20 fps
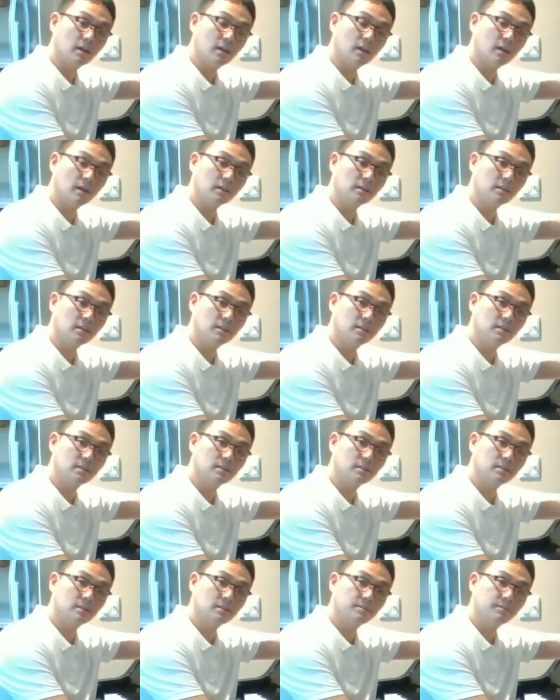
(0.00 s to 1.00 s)
like this,
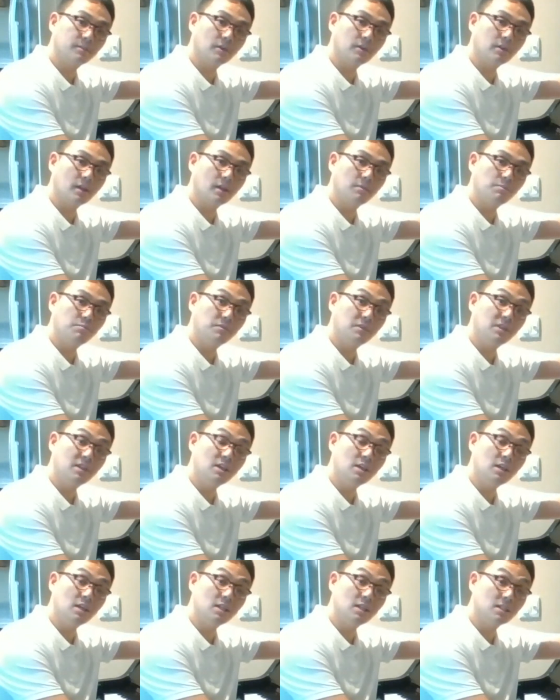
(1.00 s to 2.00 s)
but then
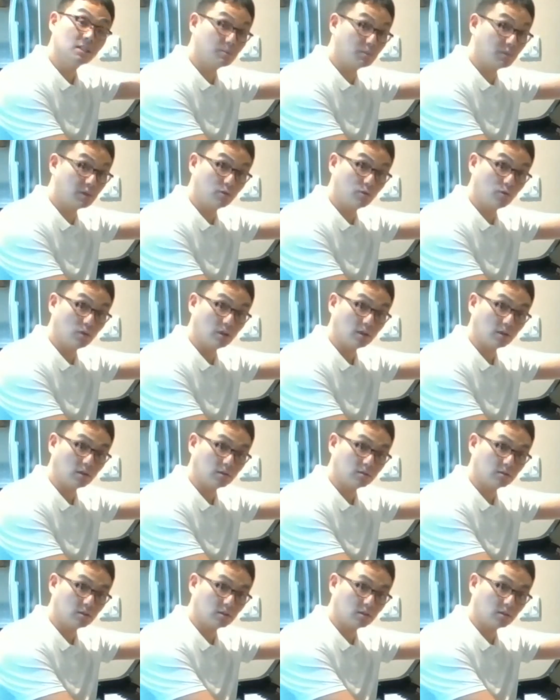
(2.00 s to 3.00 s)
D is between,
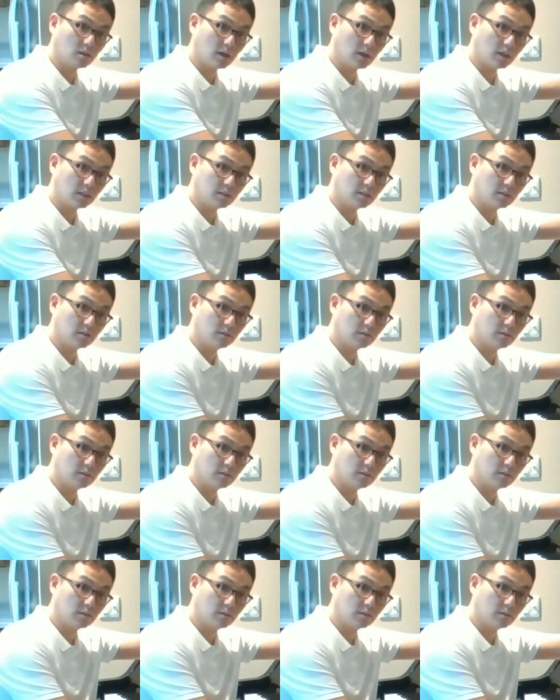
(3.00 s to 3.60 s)
just connection.